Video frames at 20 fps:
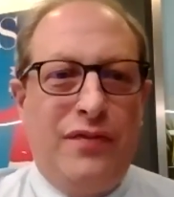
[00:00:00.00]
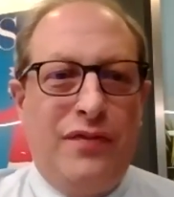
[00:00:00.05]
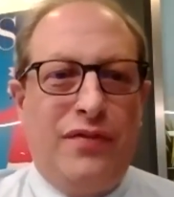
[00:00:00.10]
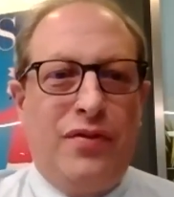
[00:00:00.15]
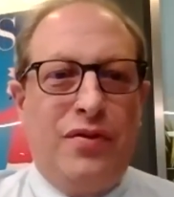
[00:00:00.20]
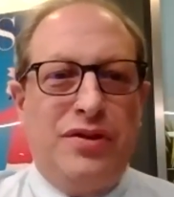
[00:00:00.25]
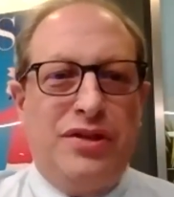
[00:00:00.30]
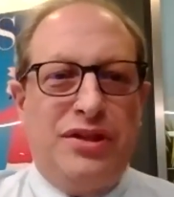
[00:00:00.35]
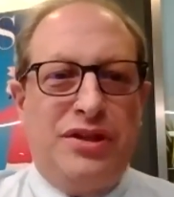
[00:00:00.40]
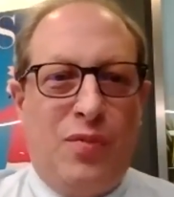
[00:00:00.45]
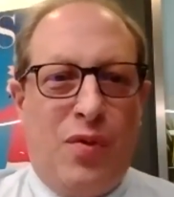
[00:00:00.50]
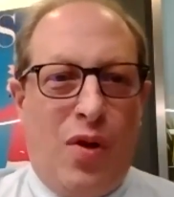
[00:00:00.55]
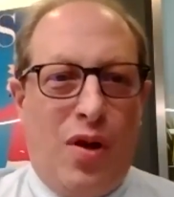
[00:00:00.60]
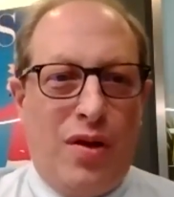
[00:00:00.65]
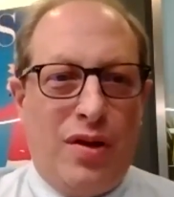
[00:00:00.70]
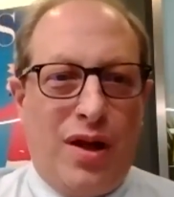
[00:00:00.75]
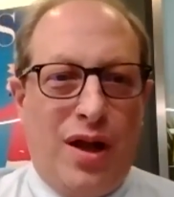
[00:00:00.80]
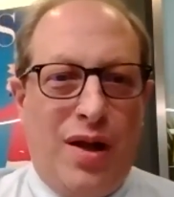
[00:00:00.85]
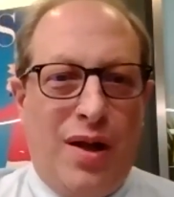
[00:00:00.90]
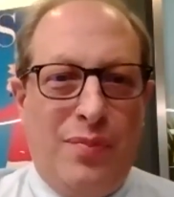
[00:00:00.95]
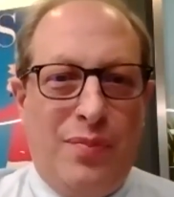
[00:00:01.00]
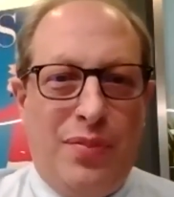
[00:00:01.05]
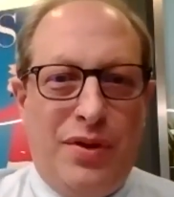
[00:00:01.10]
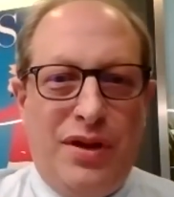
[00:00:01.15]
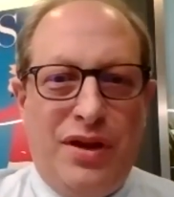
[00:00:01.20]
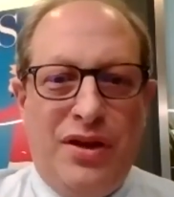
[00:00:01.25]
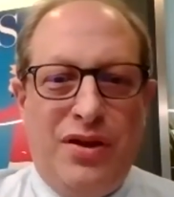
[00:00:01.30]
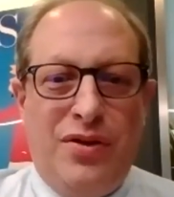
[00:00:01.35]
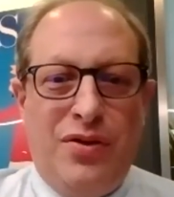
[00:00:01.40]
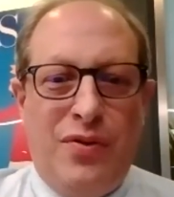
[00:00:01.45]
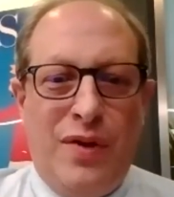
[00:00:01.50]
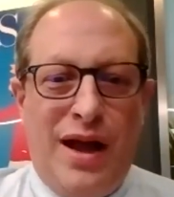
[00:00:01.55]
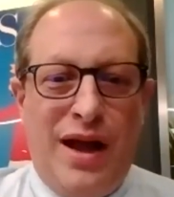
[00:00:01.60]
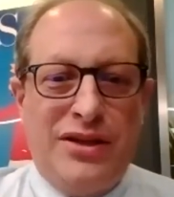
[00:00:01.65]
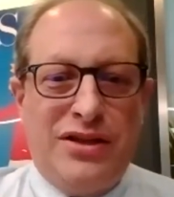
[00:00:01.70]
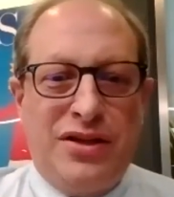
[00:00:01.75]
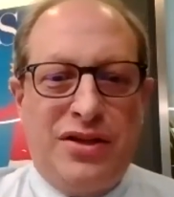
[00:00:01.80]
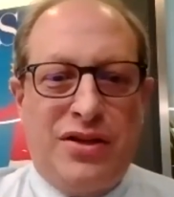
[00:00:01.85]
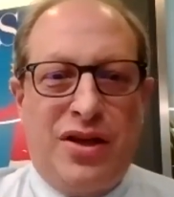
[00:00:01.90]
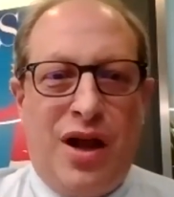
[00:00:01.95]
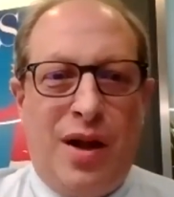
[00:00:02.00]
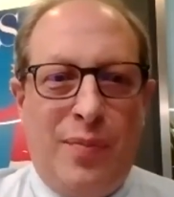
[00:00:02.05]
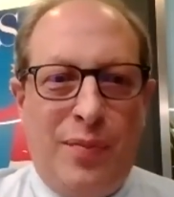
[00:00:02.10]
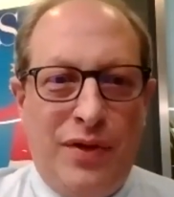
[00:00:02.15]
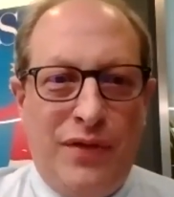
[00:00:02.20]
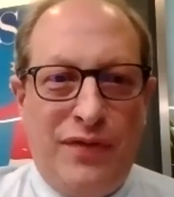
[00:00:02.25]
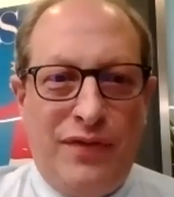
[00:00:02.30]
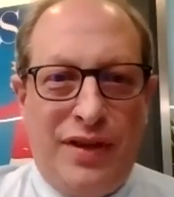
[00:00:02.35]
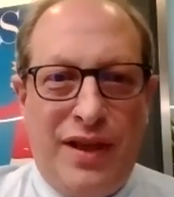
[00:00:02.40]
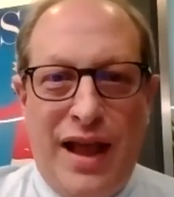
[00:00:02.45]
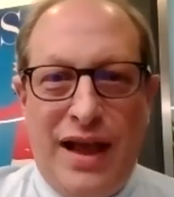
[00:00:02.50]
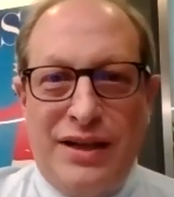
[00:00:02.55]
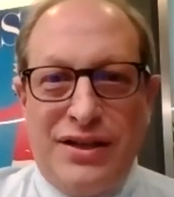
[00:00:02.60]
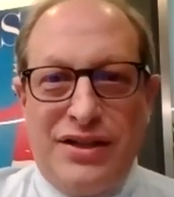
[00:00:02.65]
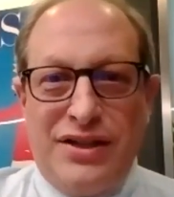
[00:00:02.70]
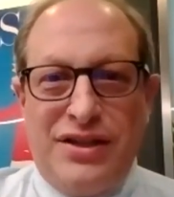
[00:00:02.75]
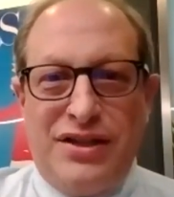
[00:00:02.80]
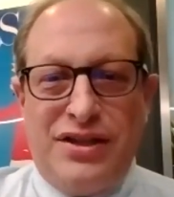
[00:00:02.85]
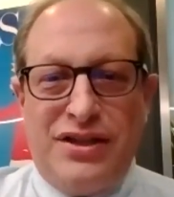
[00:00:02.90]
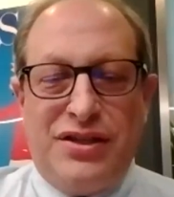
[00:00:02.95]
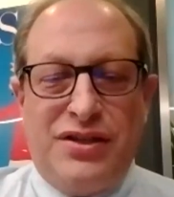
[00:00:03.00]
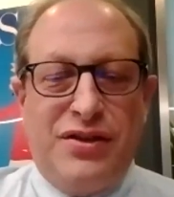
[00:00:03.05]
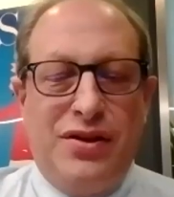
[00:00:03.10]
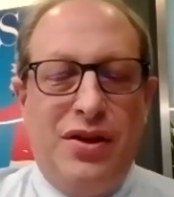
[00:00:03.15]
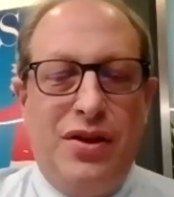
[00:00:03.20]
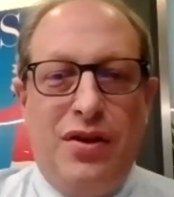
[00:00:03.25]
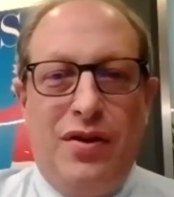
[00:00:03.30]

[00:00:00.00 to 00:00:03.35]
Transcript: for a small company who has a couple of guests